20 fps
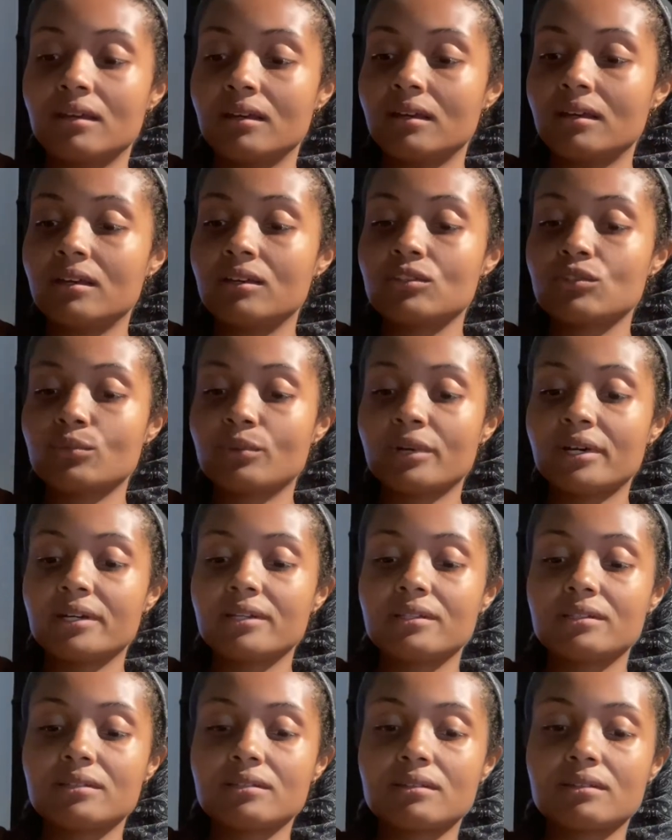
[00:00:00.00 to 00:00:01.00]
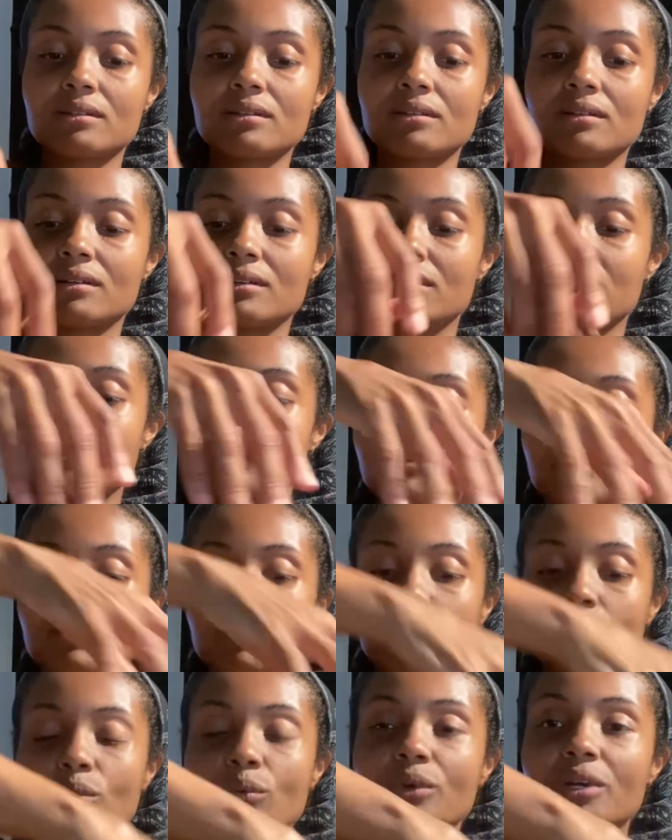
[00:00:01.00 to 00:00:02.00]
is what
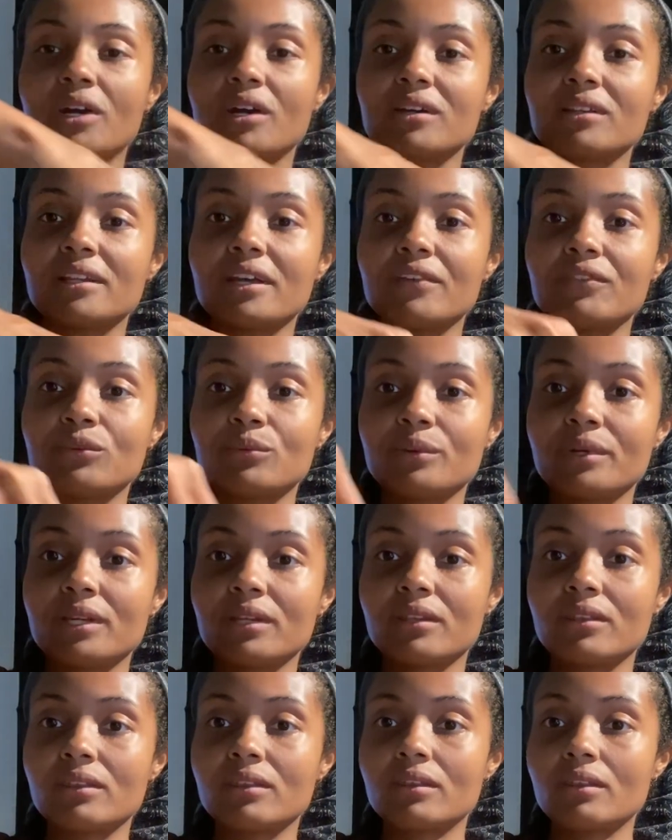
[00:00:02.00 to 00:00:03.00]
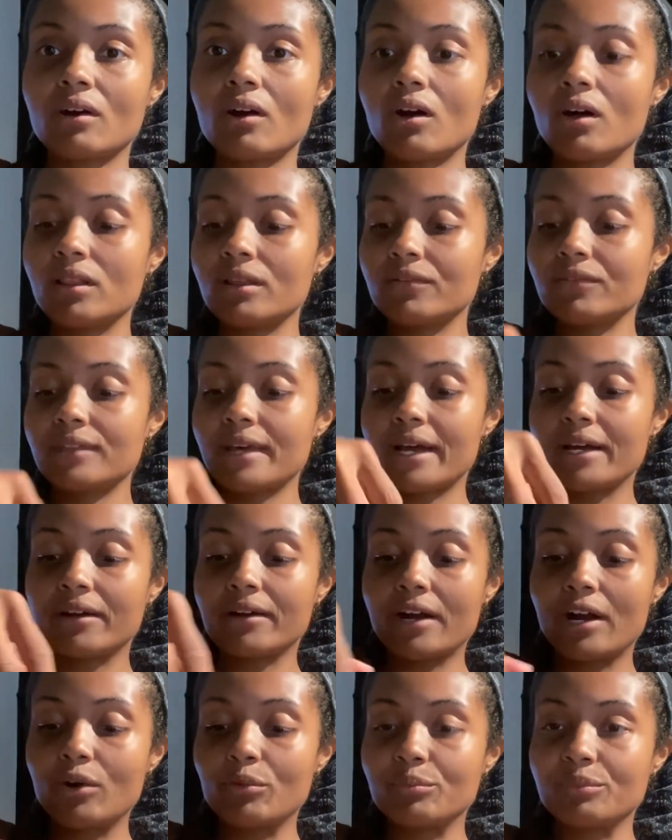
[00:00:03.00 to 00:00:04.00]
we are left with. All of that
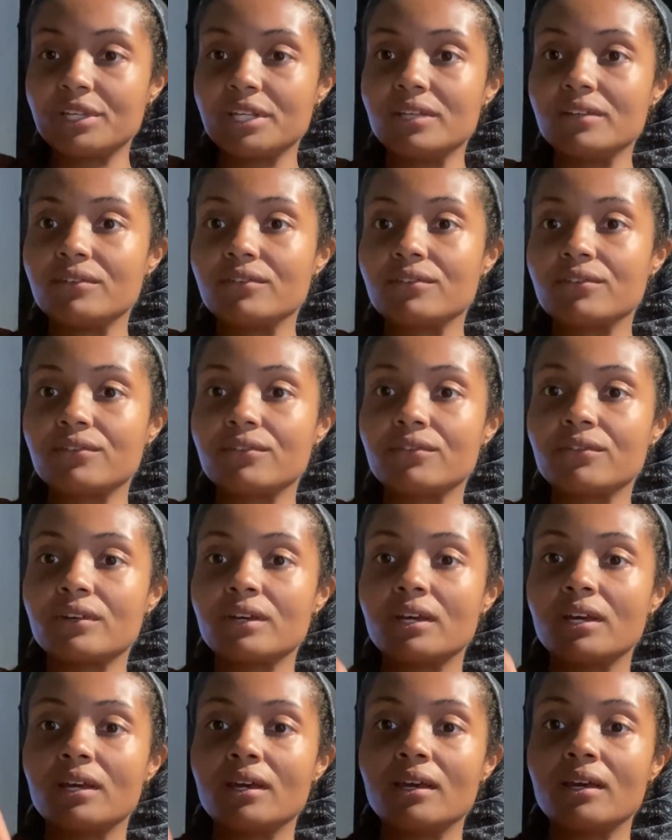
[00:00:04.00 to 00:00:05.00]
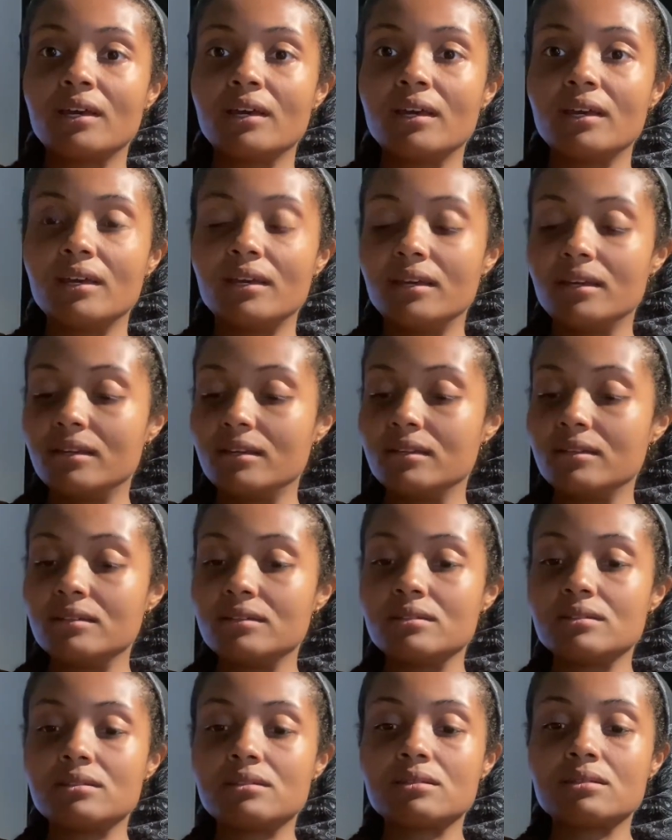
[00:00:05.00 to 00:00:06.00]
ground beef
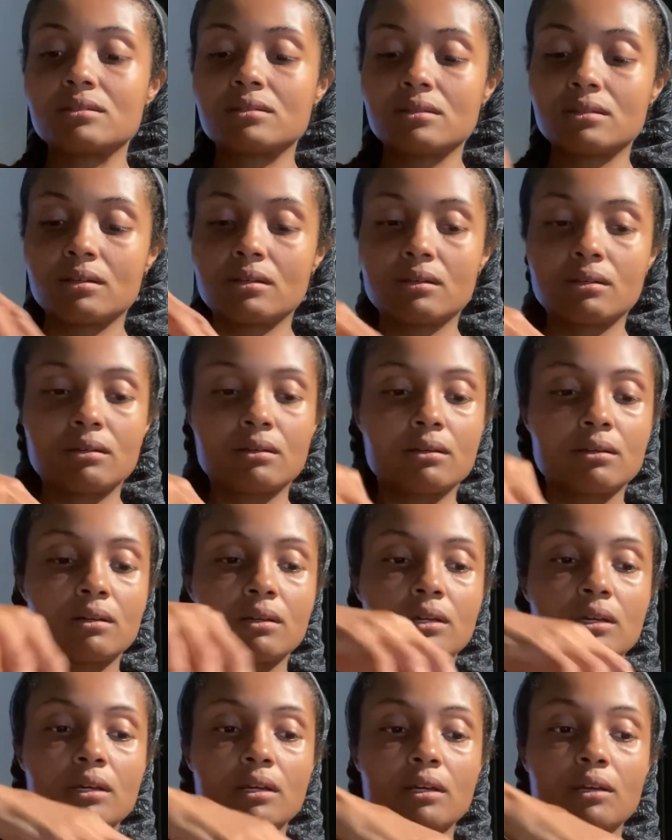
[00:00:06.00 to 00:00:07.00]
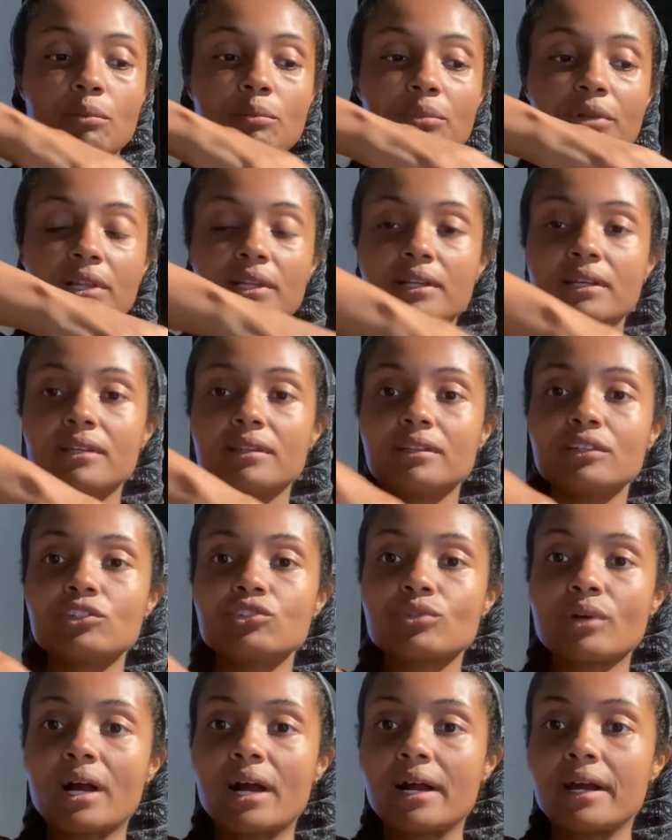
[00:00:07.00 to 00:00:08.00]
is completely
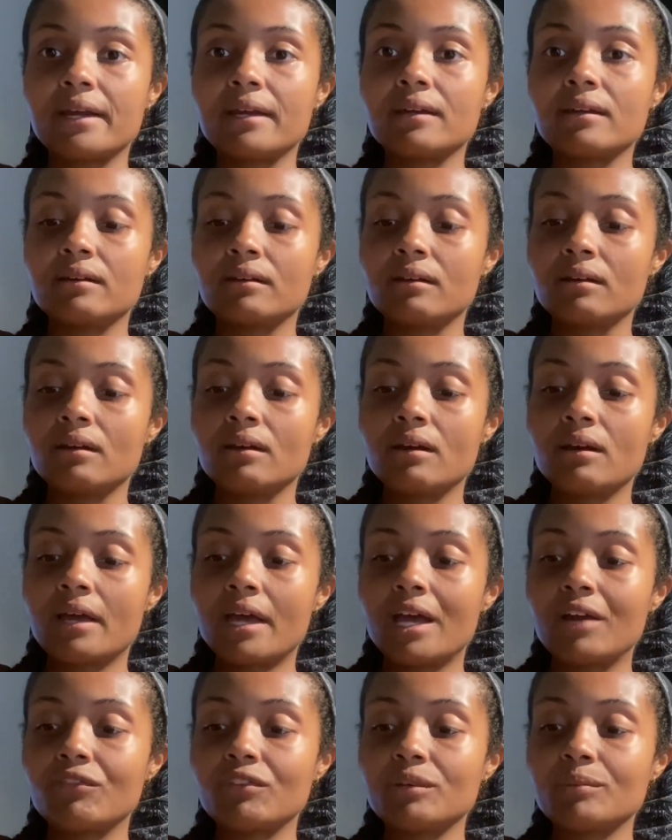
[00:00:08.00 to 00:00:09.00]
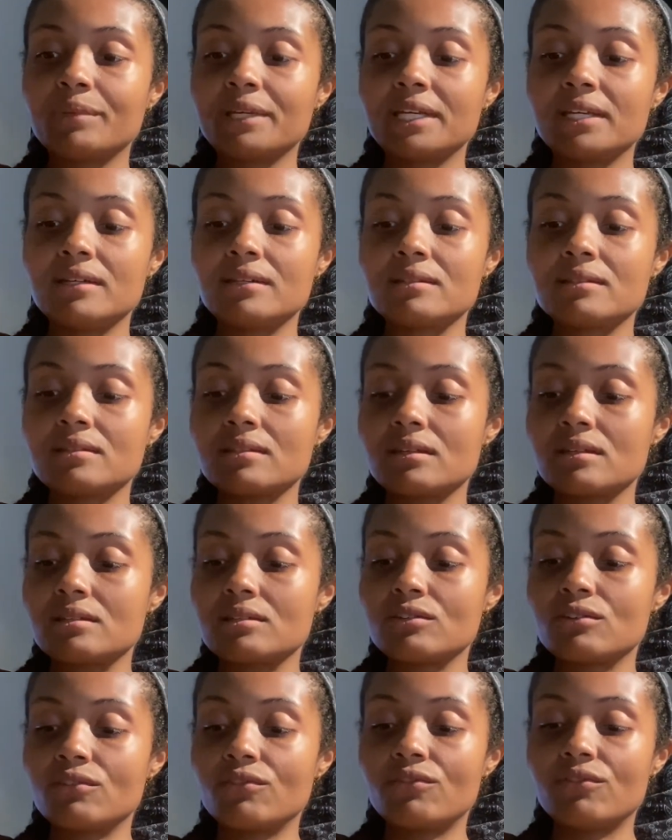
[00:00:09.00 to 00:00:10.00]
dry. Every piece is
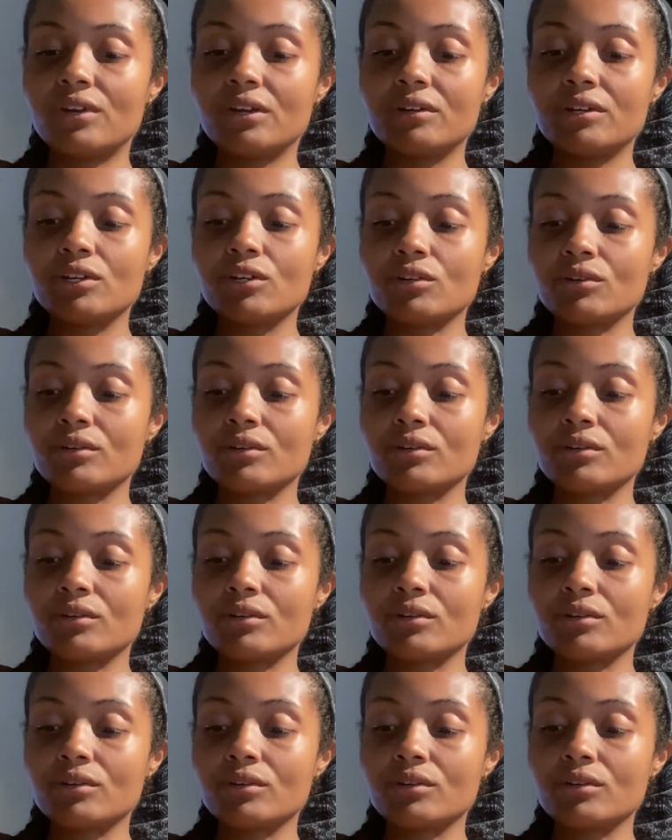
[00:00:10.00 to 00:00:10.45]
very